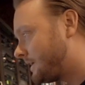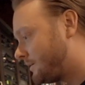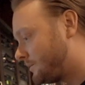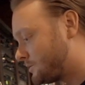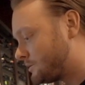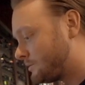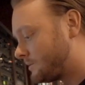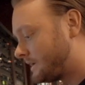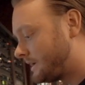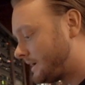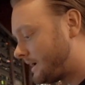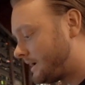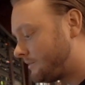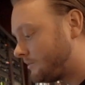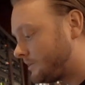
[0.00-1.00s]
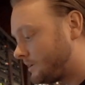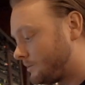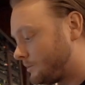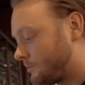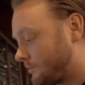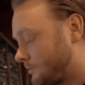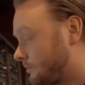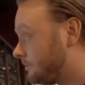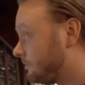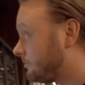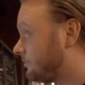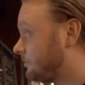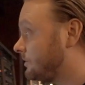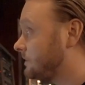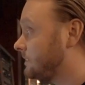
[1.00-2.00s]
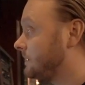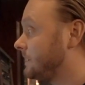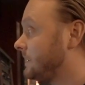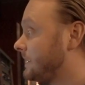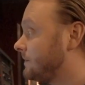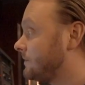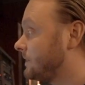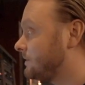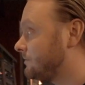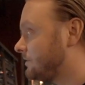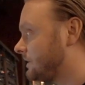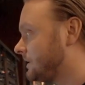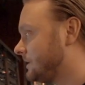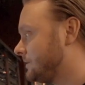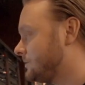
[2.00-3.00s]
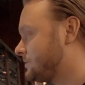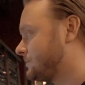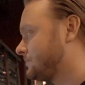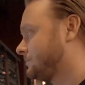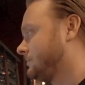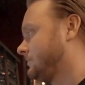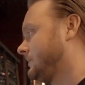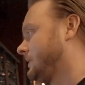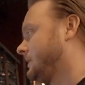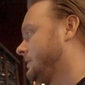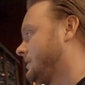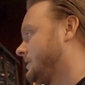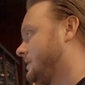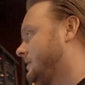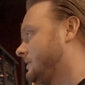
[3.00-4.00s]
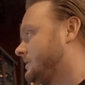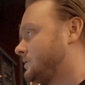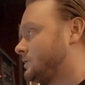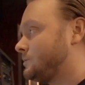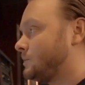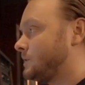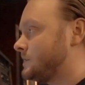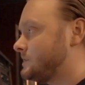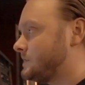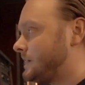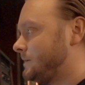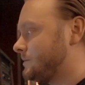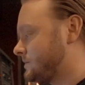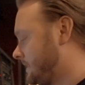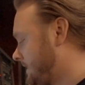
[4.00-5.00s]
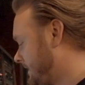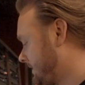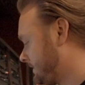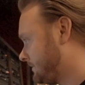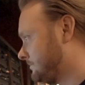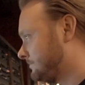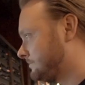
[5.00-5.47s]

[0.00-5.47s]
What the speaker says: I was already having for the layering videos. This is what it sounds like.